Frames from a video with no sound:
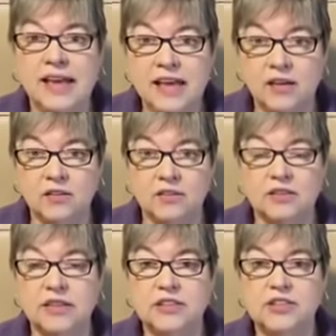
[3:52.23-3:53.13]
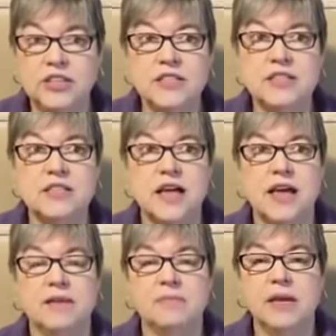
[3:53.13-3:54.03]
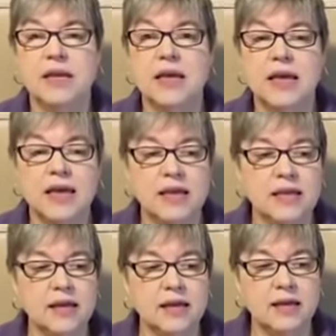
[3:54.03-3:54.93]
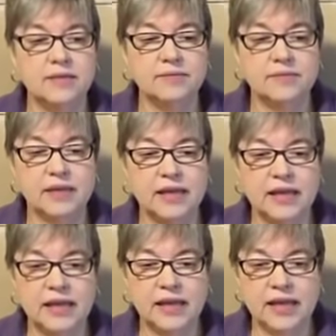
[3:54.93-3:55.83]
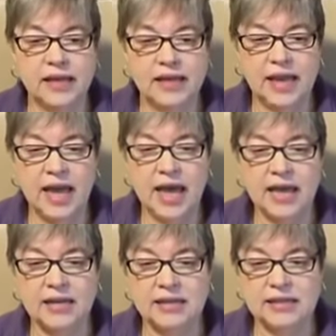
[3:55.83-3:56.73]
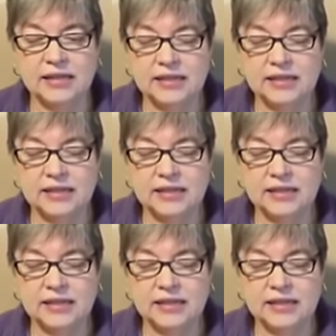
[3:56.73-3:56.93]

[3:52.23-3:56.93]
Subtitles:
Healed in Jesus' name. He had